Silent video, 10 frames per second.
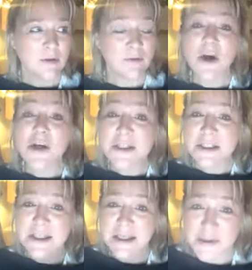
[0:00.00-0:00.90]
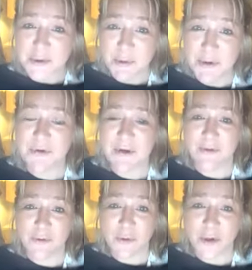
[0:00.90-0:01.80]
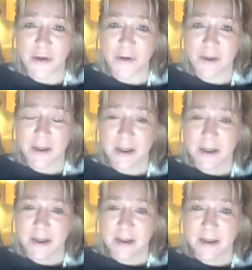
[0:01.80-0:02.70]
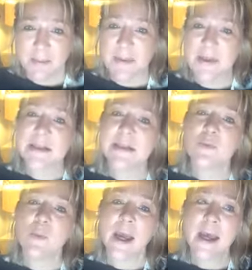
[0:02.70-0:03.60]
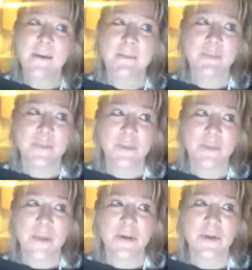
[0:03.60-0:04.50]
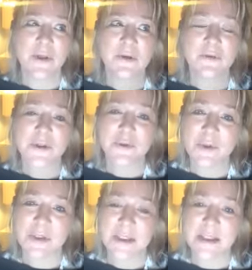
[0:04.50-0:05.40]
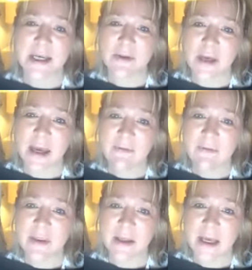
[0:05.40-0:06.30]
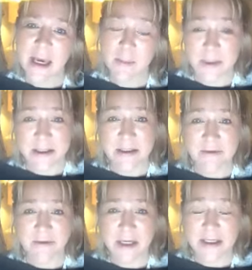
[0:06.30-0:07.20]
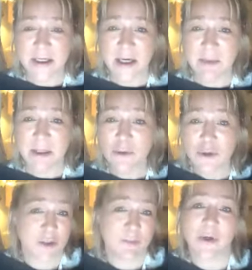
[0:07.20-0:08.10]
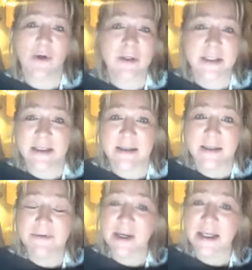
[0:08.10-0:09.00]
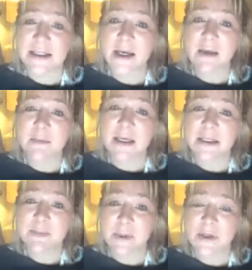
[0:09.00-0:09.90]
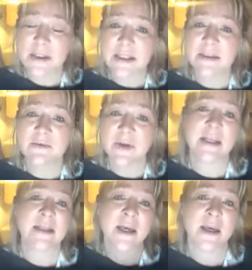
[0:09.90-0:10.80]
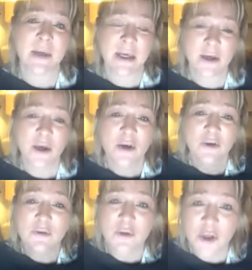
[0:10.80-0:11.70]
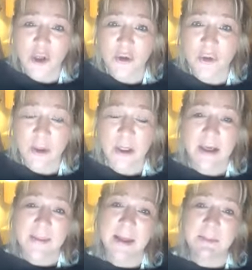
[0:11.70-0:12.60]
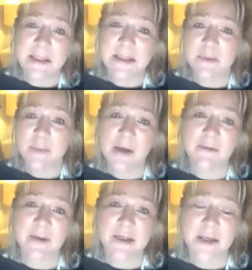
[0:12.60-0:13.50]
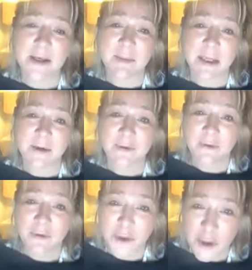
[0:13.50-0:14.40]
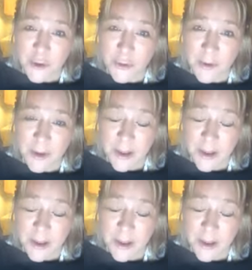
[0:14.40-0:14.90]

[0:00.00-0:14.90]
fast things are moving for you. But this is where the universe wants to tell you that everything happens in divine timing, not just because it's divine timing, it's because it's divine timing for you. That means it's perfect timing for you,